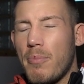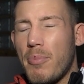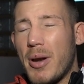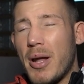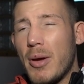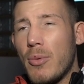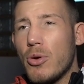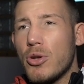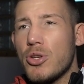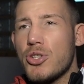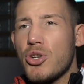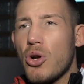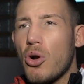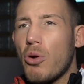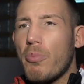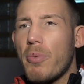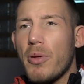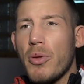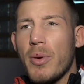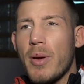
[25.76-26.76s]
but I wasn't
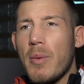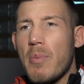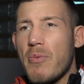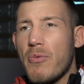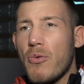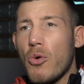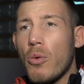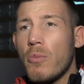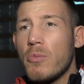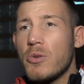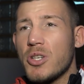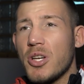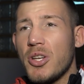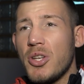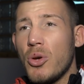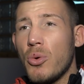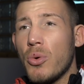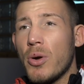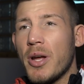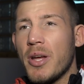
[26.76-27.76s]
shocked by the way it performed because I
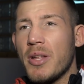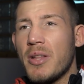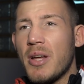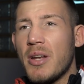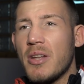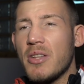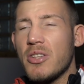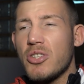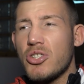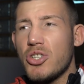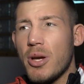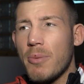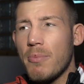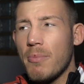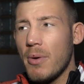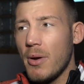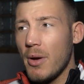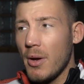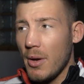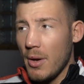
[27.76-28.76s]
knew what I had done in the
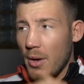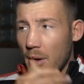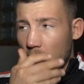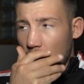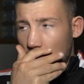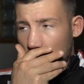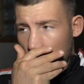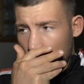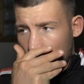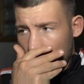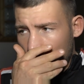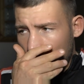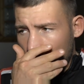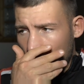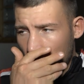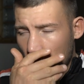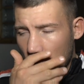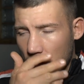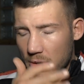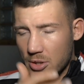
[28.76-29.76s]
gym.
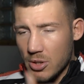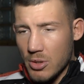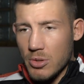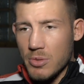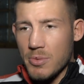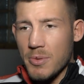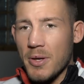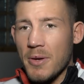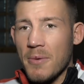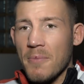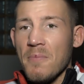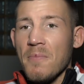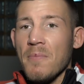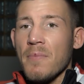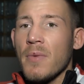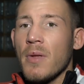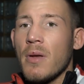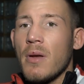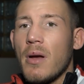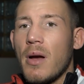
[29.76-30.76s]
Excuse me,
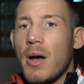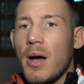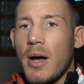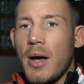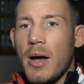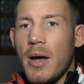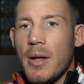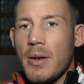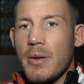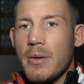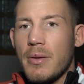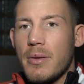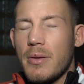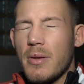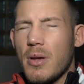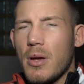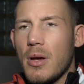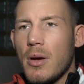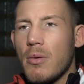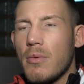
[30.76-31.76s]
and
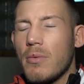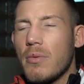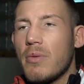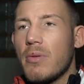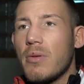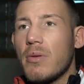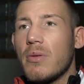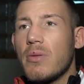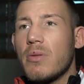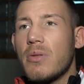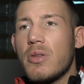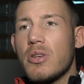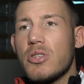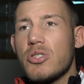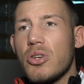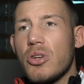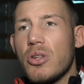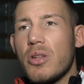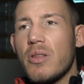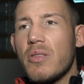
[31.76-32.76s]
the
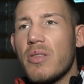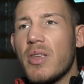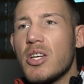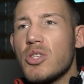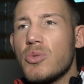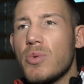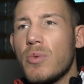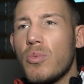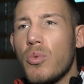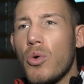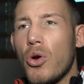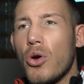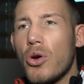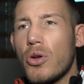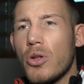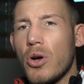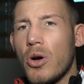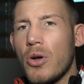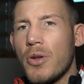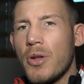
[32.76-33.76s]
certain things we'd
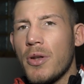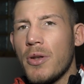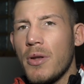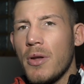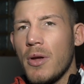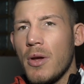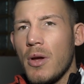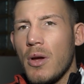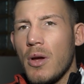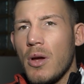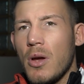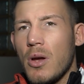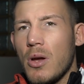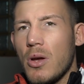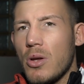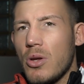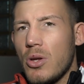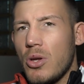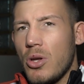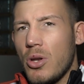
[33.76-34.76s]
worked on, and
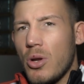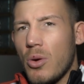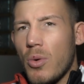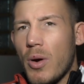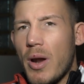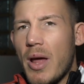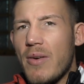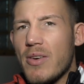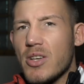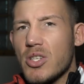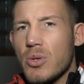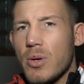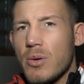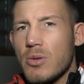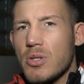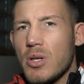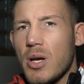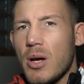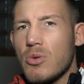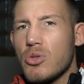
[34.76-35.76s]
you know, whatever. So
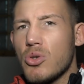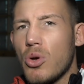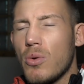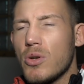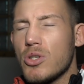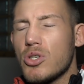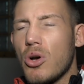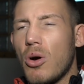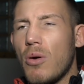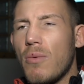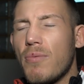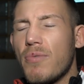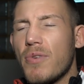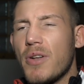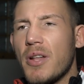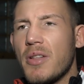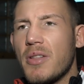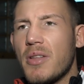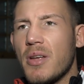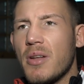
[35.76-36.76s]
I was always
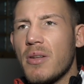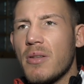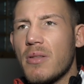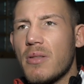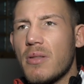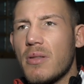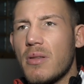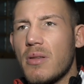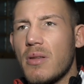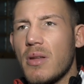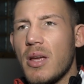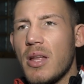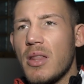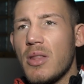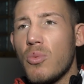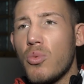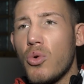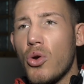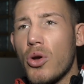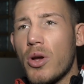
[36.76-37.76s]
confident in
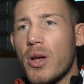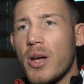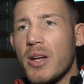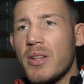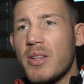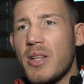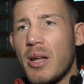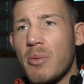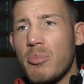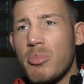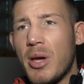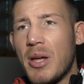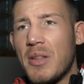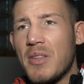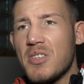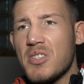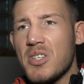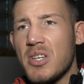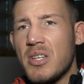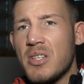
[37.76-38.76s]
the work I'd done behind
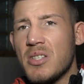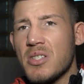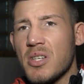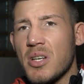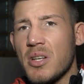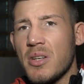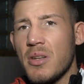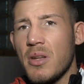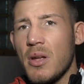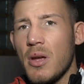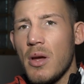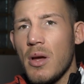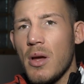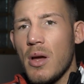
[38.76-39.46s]
the scenes, and